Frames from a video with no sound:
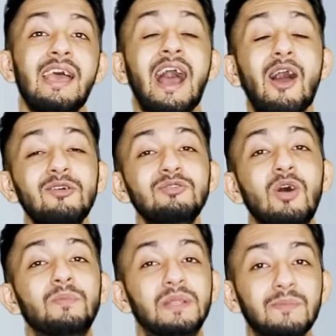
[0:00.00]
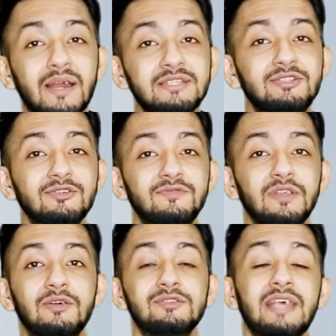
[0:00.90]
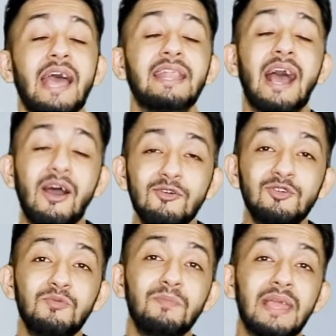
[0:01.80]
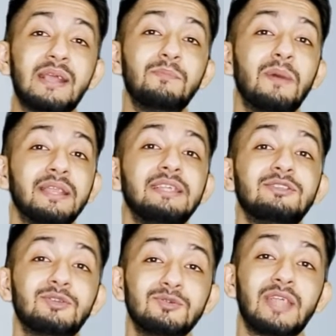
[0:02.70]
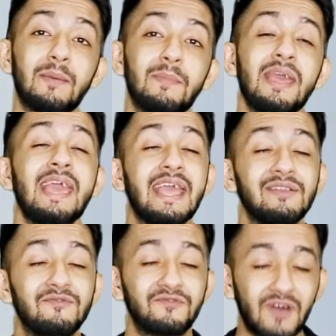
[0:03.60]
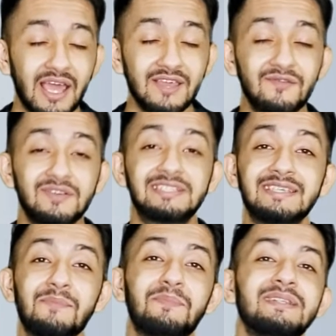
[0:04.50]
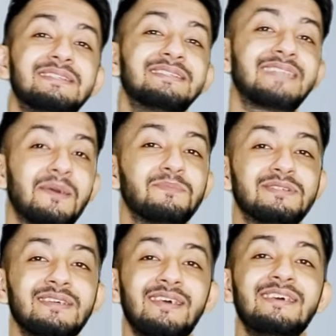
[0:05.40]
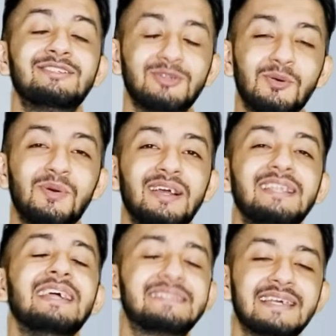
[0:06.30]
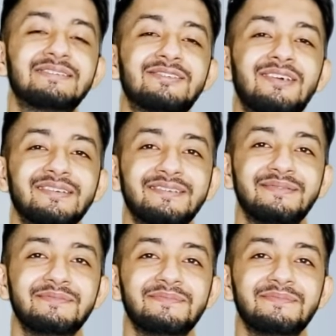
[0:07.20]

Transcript: how to optimize those videos, and how to make money through them in 5 simple steps. So, let's get started.